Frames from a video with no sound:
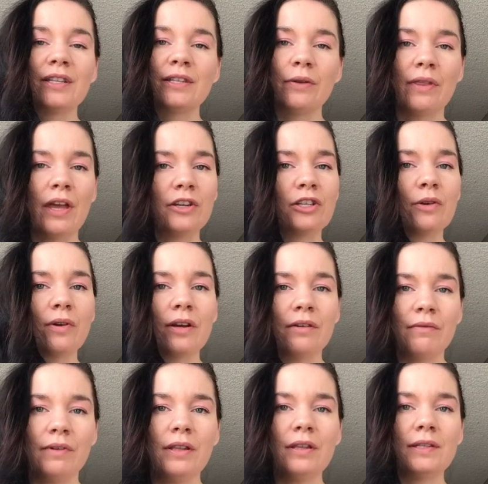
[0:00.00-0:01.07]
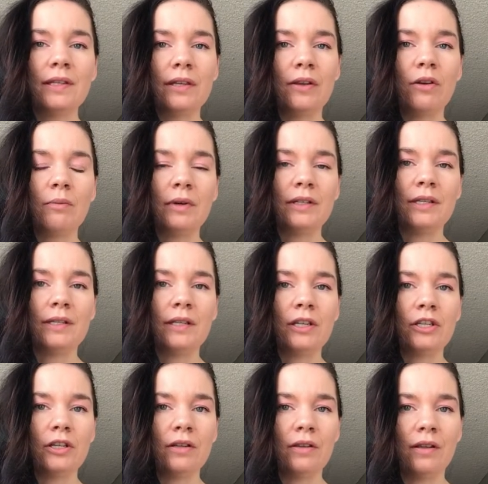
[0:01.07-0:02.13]
So that show kind of really secured my
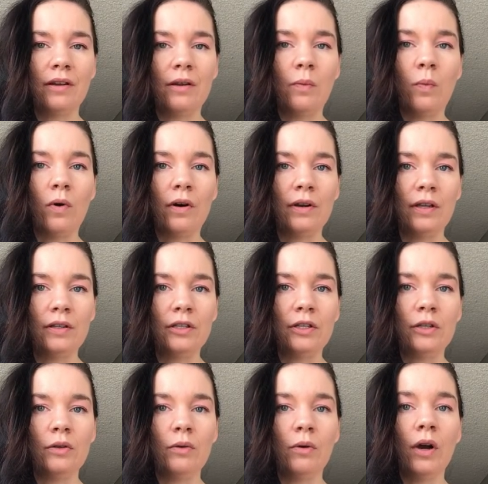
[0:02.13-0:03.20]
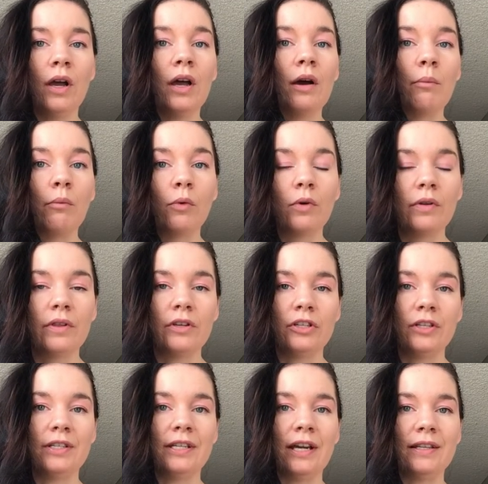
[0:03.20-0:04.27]
decision that I wanted to do more than
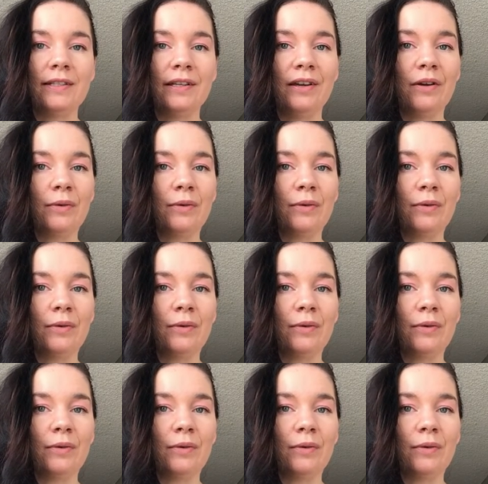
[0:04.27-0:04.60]
just dancing.